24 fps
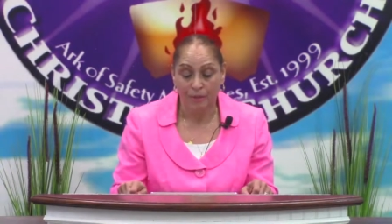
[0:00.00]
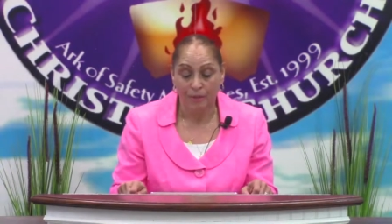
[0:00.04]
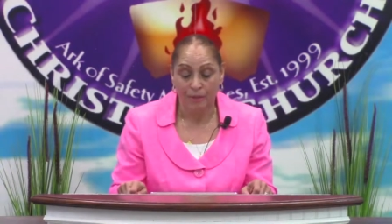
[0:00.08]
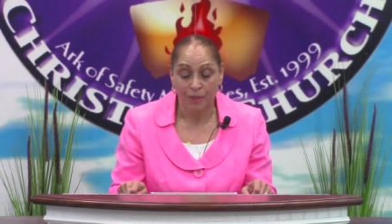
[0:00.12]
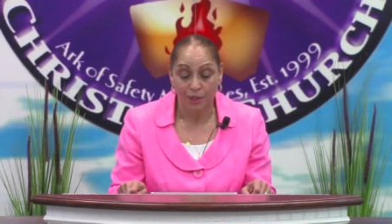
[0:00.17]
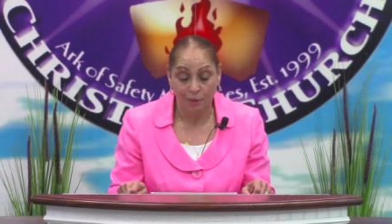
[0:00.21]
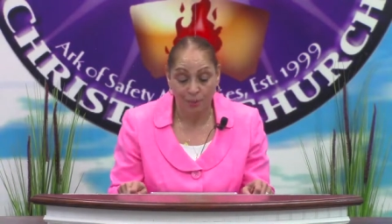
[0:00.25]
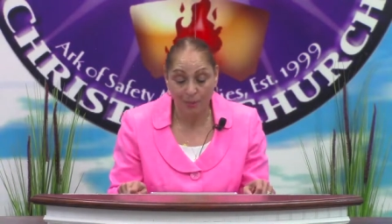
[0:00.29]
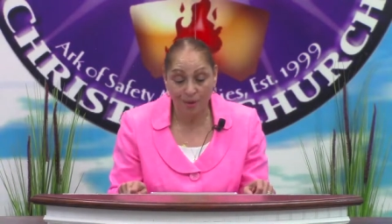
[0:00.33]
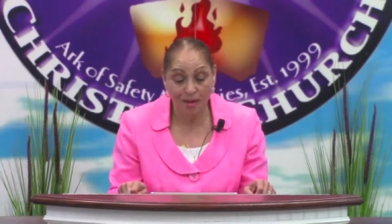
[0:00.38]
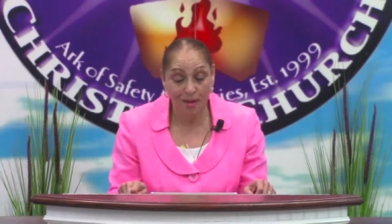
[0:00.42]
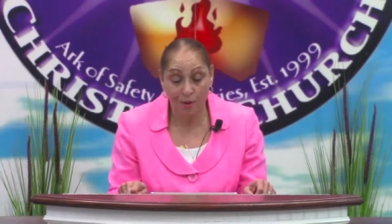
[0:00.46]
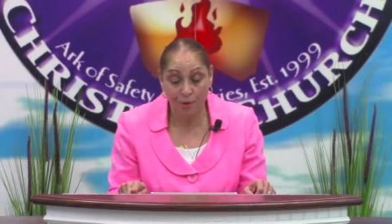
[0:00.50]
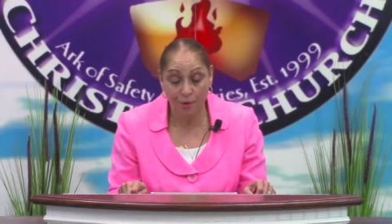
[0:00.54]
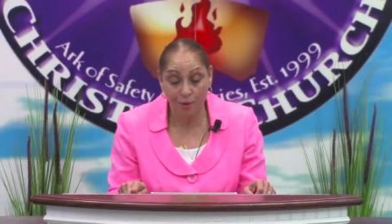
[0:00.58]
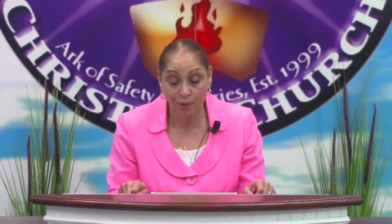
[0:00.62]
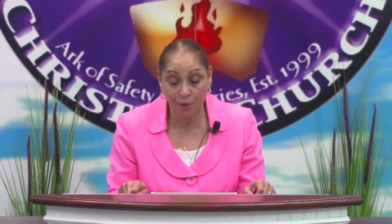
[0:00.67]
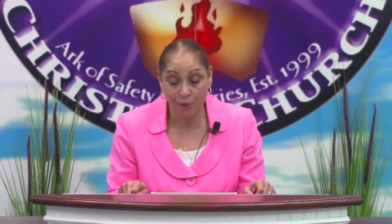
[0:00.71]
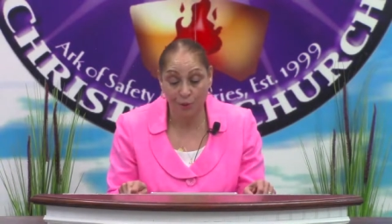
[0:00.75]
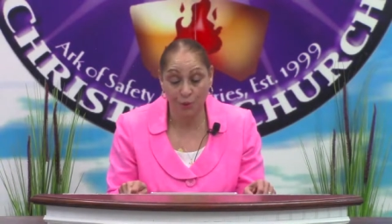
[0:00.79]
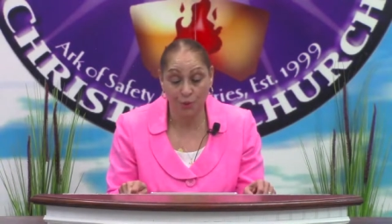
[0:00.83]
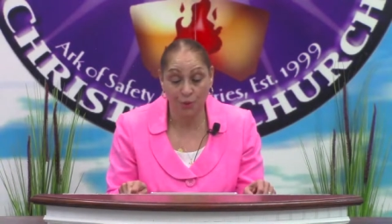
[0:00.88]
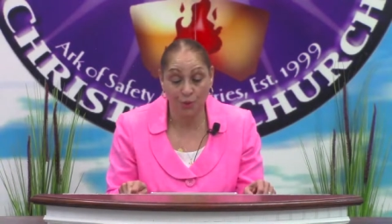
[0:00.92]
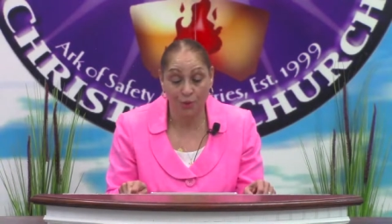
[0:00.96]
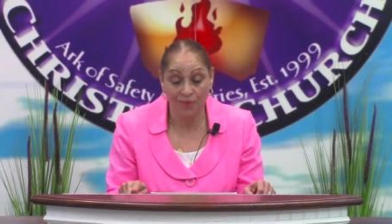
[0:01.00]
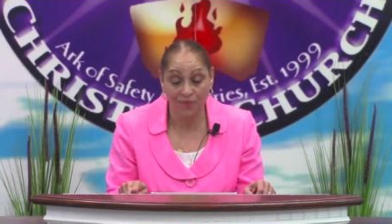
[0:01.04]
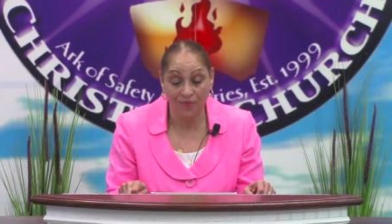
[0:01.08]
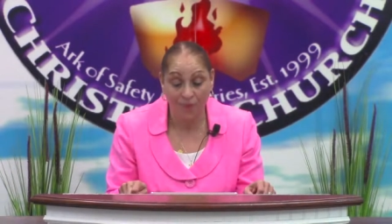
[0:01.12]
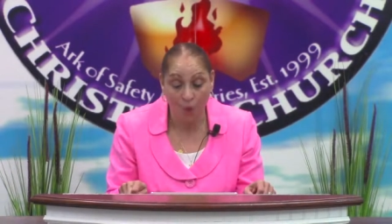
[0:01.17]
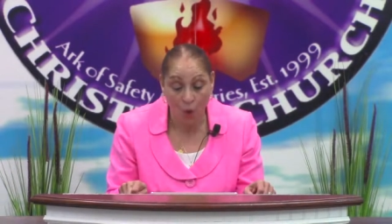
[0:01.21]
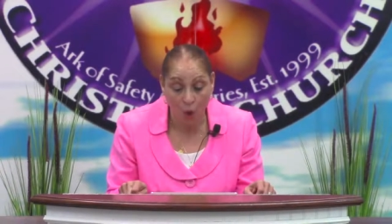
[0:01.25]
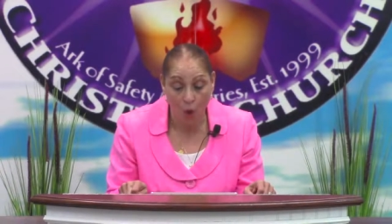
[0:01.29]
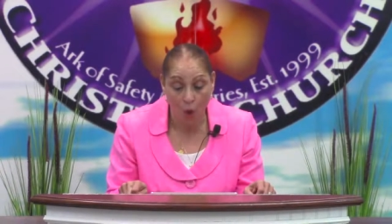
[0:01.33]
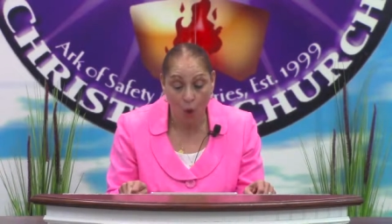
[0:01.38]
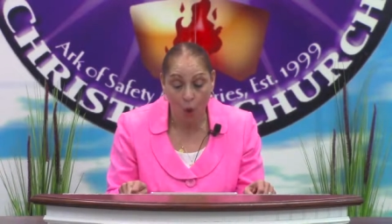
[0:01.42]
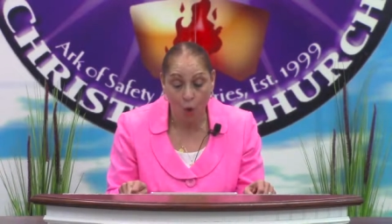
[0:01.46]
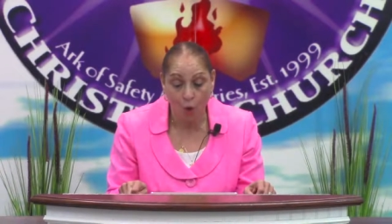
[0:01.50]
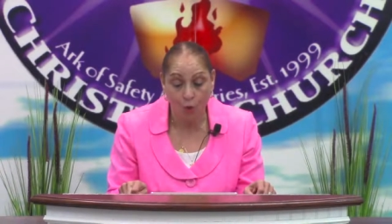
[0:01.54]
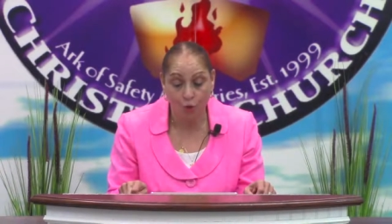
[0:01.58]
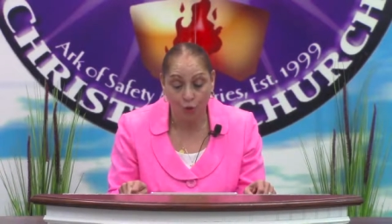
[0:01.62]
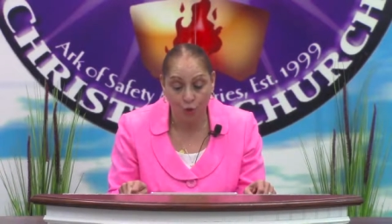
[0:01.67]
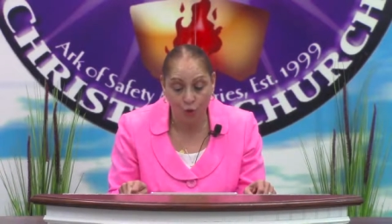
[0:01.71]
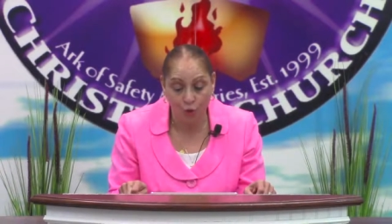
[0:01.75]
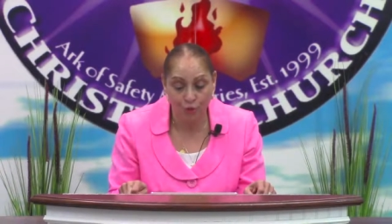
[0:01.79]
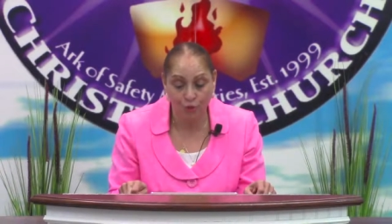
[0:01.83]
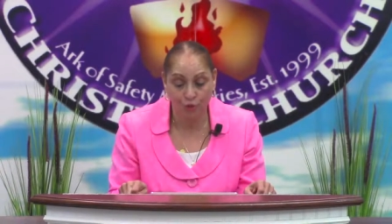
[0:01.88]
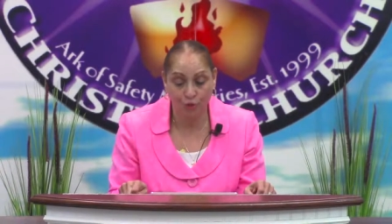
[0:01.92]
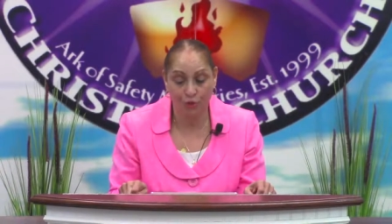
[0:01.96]
Spiritual fall
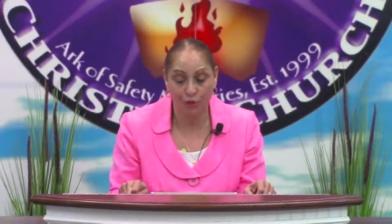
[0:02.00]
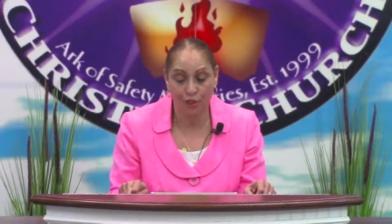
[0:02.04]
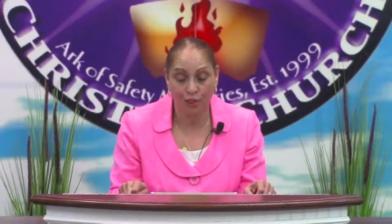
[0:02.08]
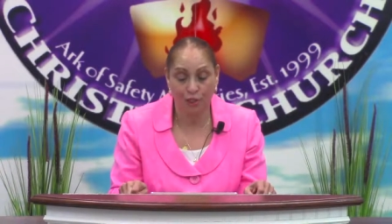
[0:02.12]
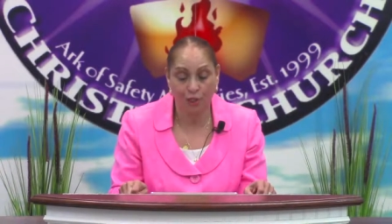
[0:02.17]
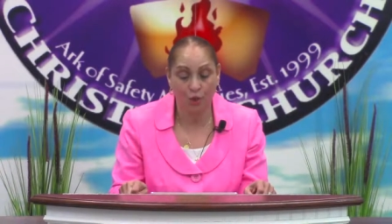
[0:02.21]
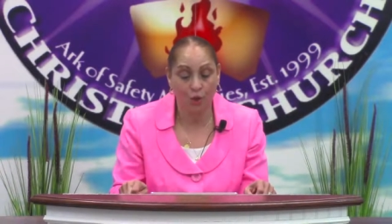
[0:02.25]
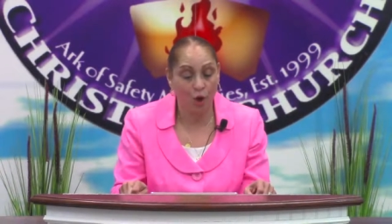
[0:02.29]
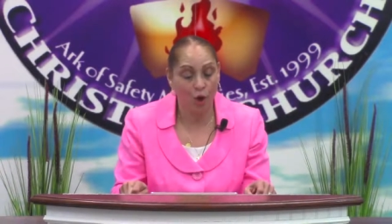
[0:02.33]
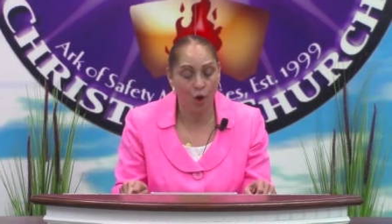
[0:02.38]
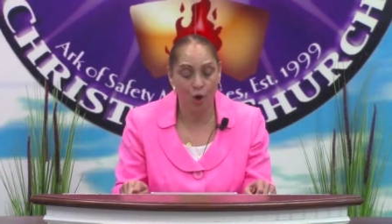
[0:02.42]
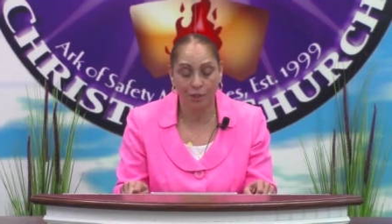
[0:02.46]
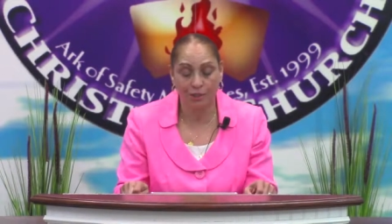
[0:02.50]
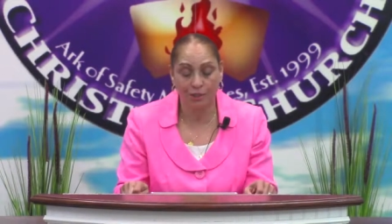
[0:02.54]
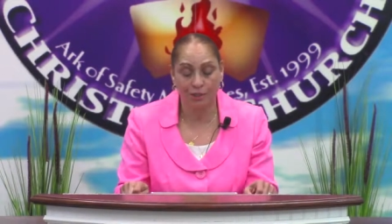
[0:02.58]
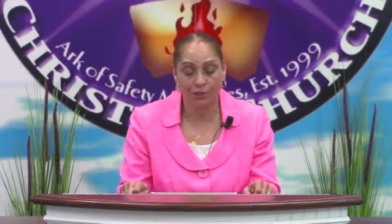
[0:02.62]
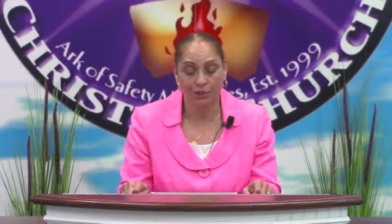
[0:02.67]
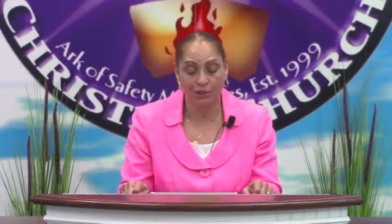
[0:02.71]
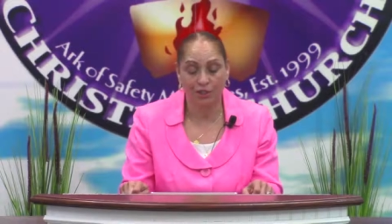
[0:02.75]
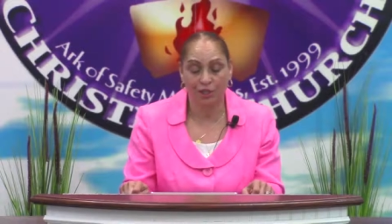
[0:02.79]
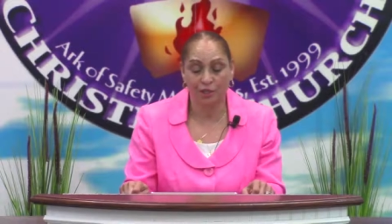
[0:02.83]
usually causes